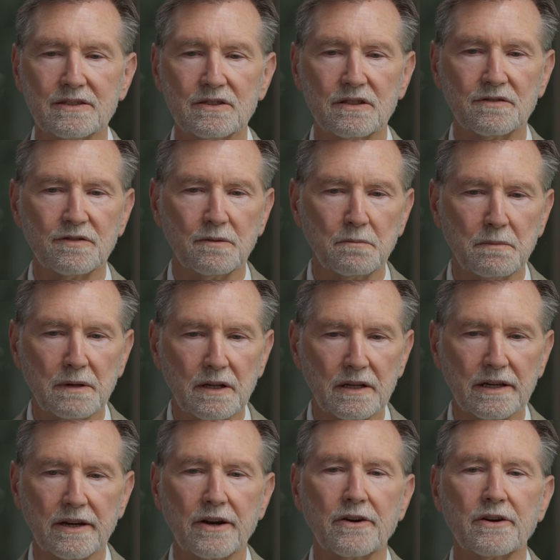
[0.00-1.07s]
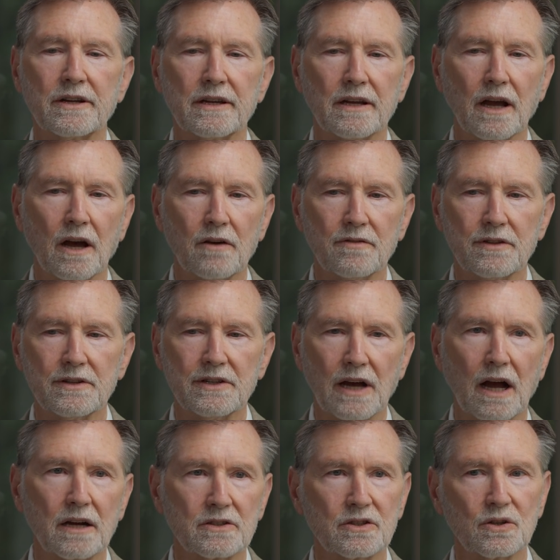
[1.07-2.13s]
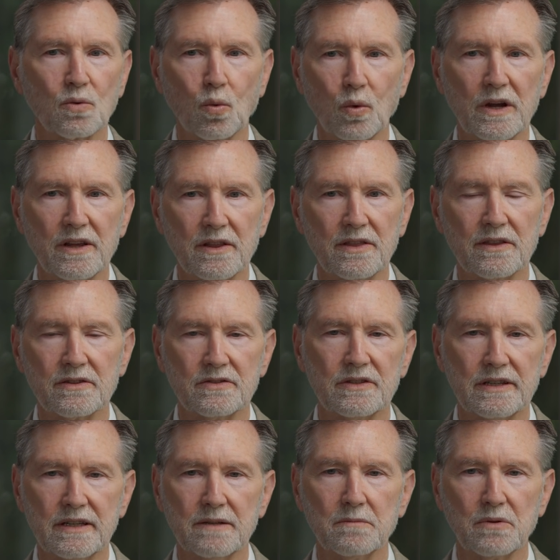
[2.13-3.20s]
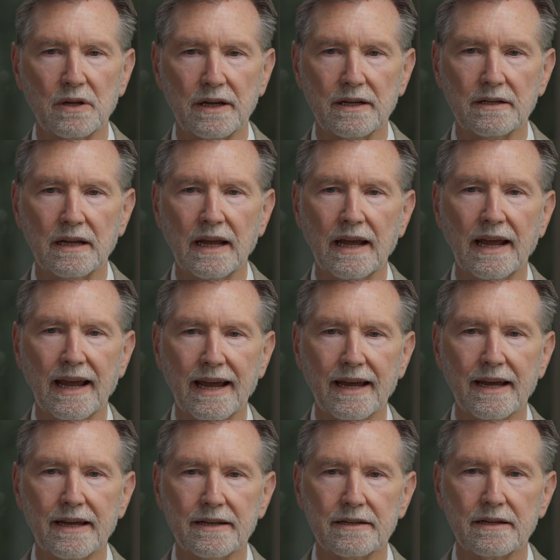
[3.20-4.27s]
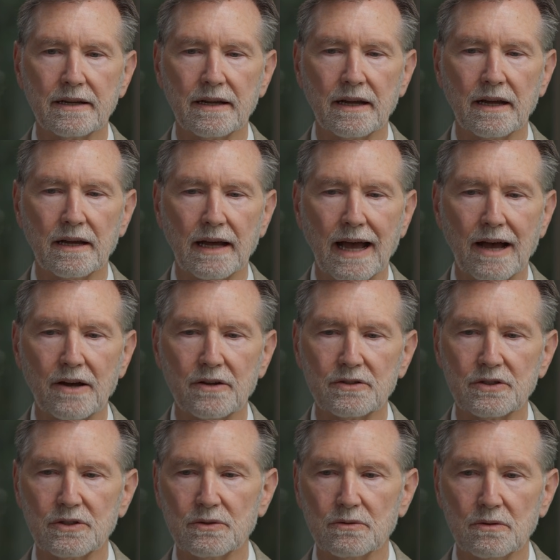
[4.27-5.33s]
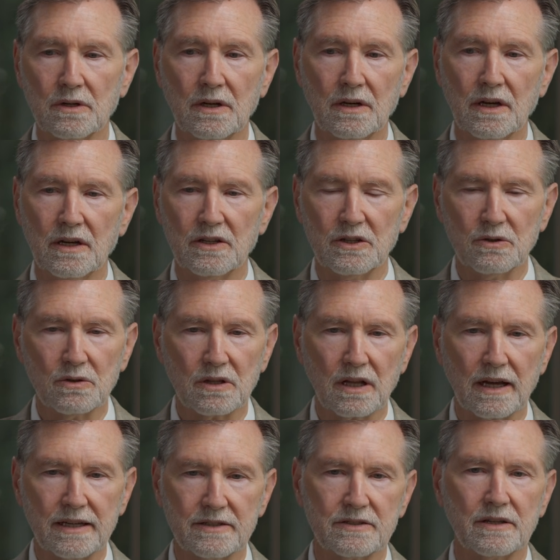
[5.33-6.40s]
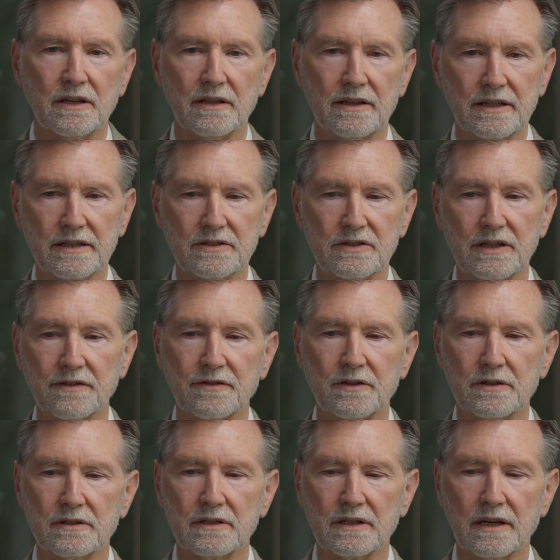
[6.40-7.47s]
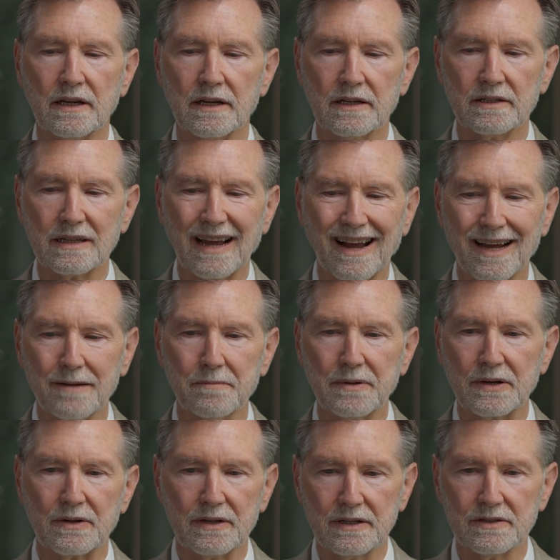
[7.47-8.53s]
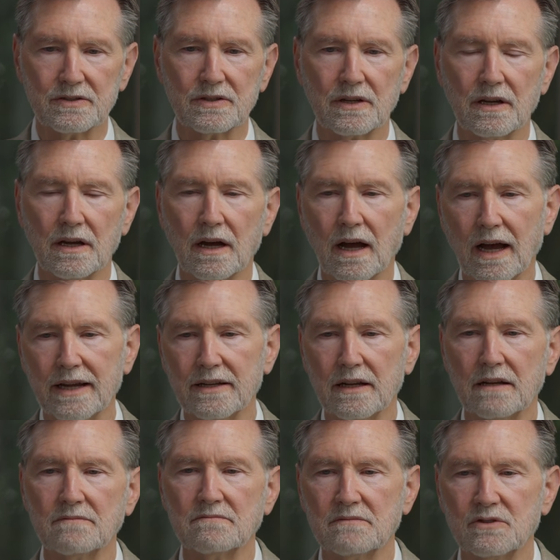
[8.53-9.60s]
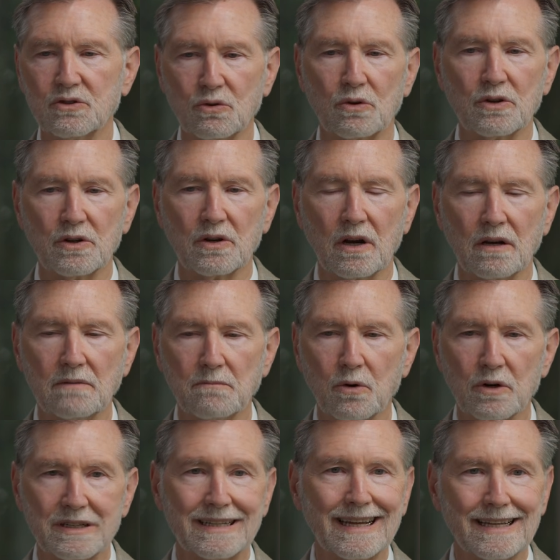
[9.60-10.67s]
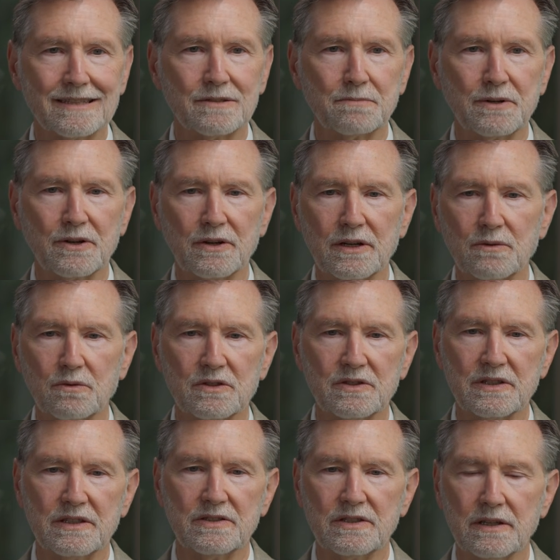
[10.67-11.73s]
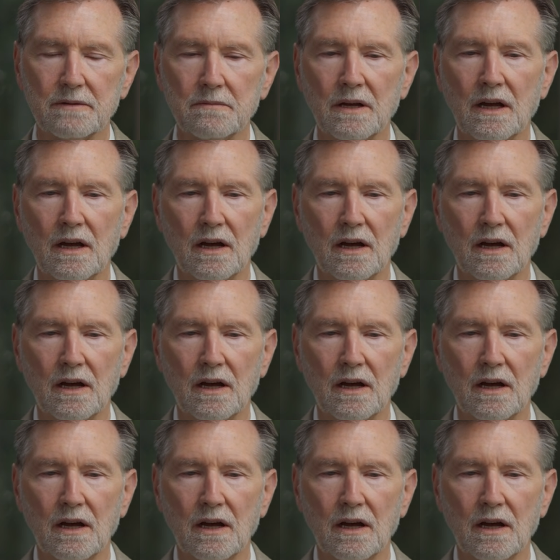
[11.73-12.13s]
It's the familiarity of the doctor with the seed implant and uh, how to utilize these different uh, time periods, a high, shorter, more intense period with cesium,